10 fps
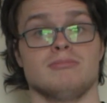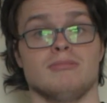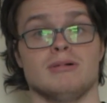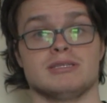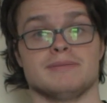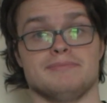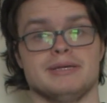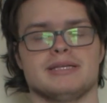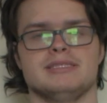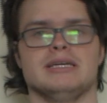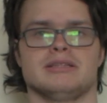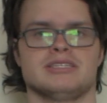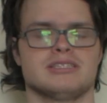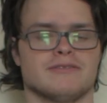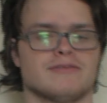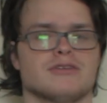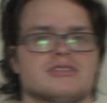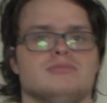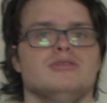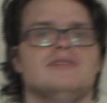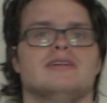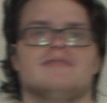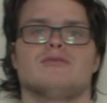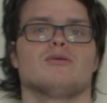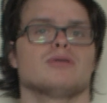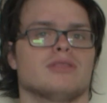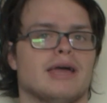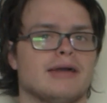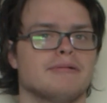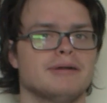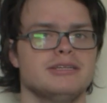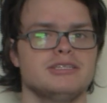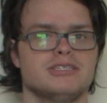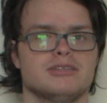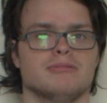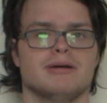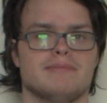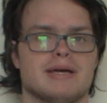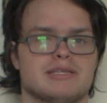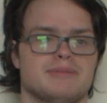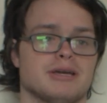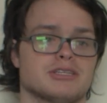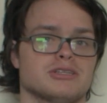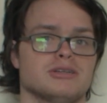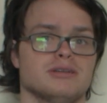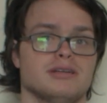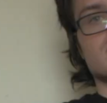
was a big deal. This is the first movie in a foreign language to win Best Picture.